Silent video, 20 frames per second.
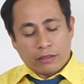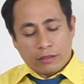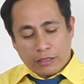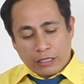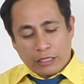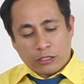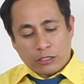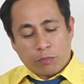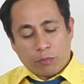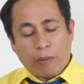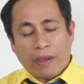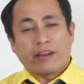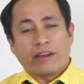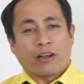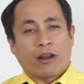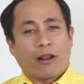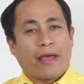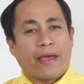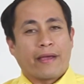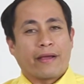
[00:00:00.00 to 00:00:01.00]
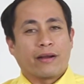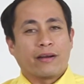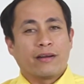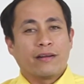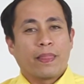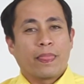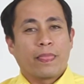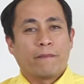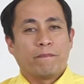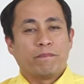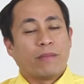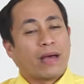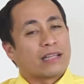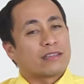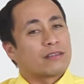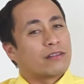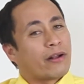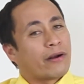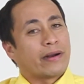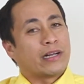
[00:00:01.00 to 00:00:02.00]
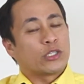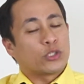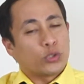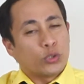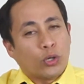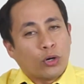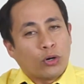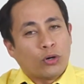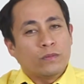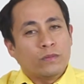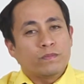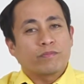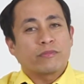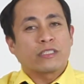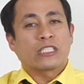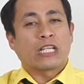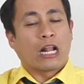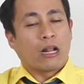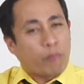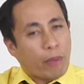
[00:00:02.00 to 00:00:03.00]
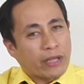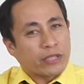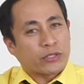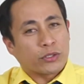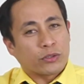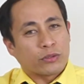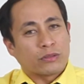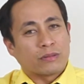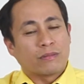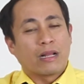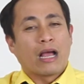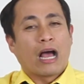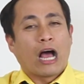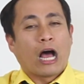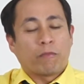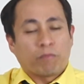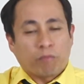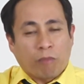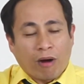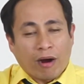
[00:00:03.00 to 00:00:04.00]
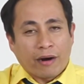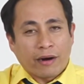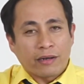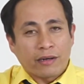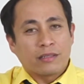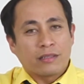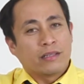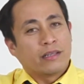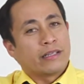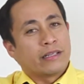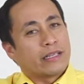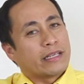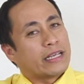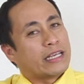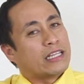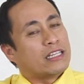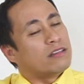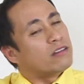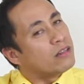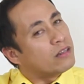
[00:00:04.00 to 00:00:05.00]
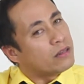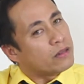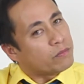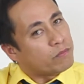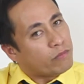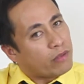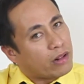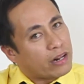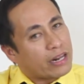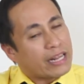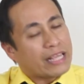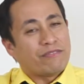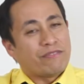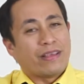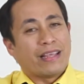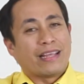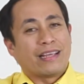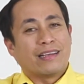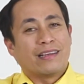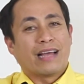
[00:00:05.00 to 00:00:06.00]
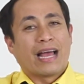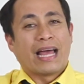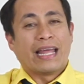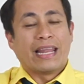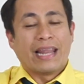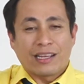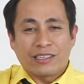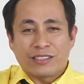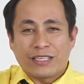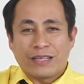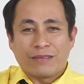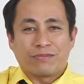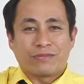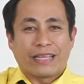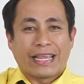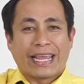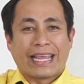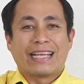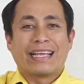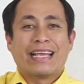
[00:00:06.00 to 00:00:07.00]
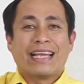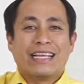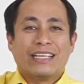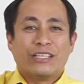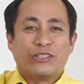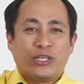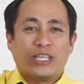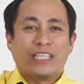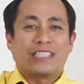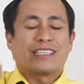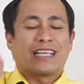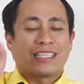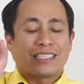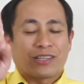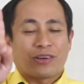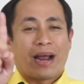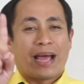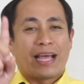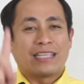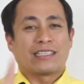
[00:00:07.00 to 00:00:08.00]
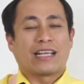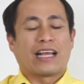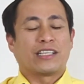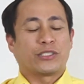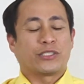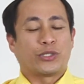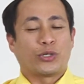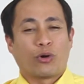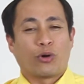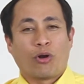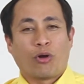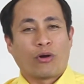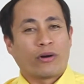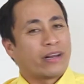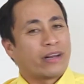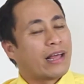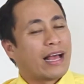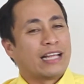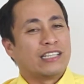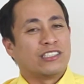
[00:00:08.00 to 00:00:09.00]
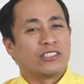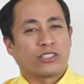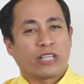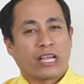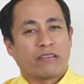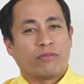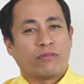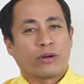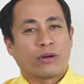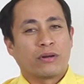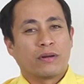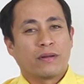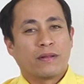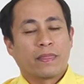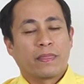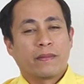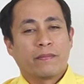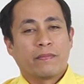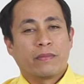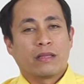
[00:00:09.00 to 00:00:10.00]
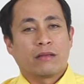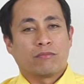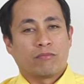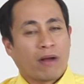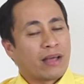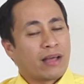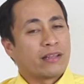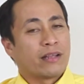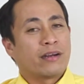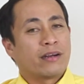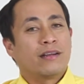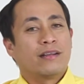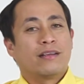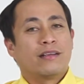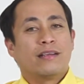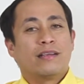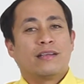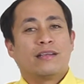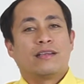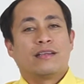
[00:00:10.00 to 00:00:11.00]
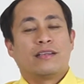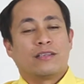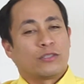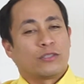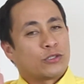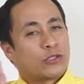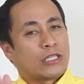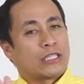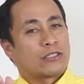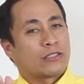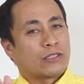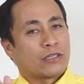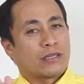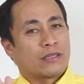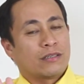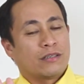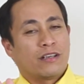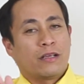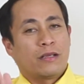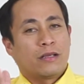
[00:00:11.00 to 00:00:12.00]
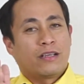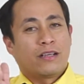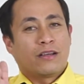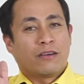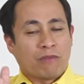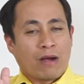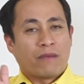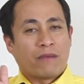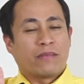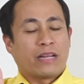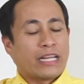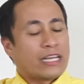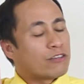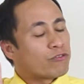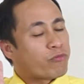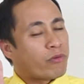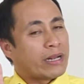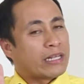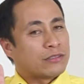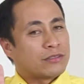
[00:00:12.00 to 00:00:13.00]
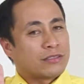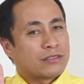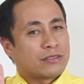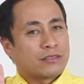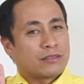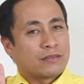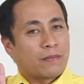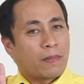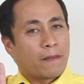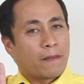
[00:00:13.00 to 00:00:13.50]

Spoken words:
is very clear that there is no salvation apart in believing and accepting Jesus Christ as your Lord and Savior. Brother, sister, family, and friends,